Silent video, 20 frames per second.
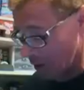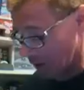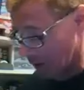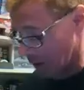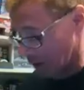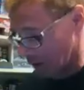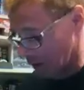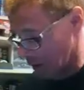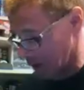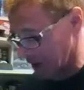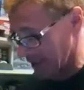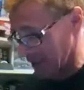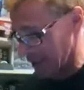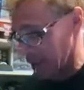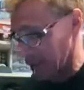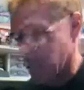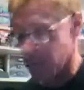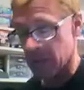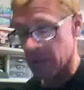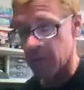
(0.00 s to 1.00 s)
on the bus, it
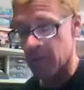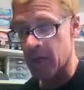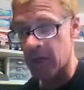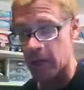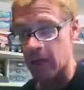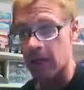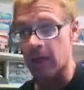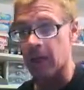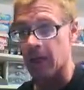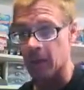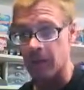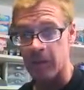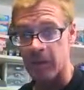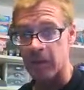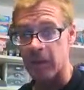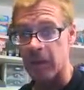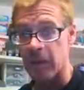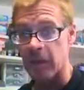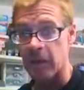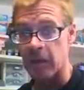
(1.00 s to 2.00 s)
hit me. That could happen
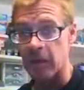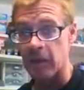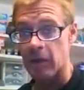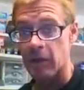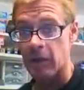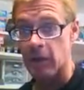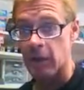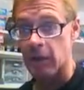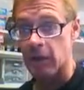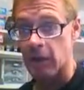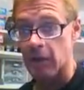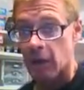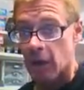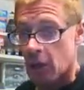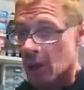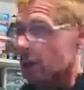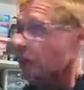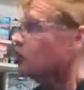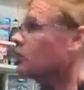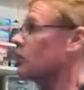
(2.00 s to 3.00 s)
to me.
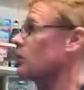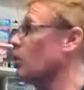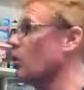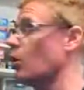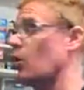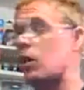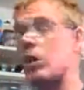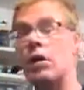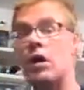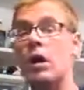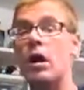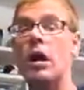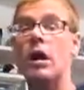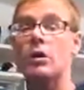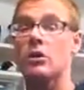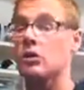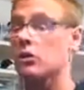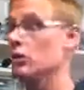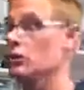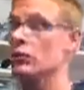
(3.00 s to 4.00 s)
You're going
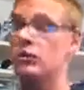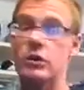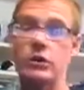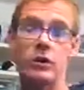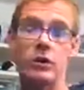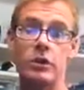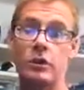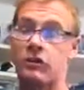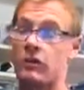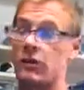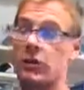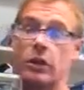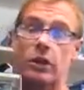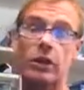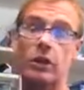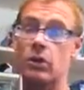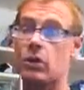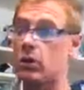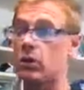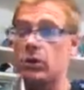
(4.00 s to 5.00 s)
along, cruising in your
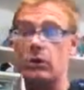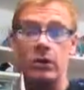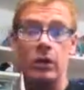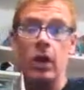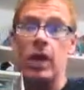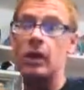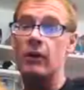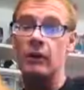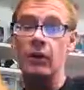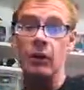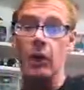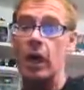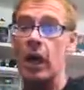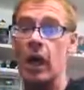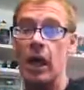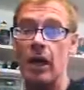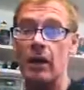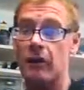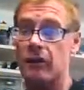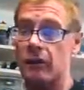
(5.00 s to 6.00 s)
vehicle, living
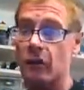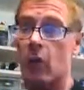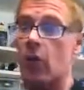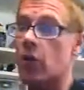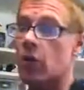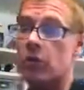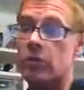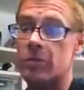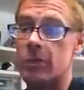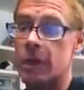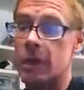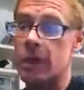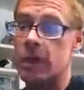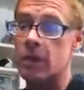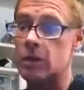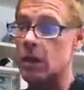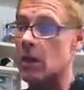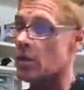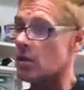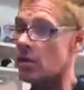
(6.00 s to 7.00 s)
life, going to the
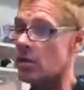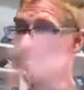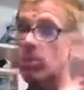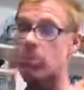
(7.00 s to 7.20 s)
beach.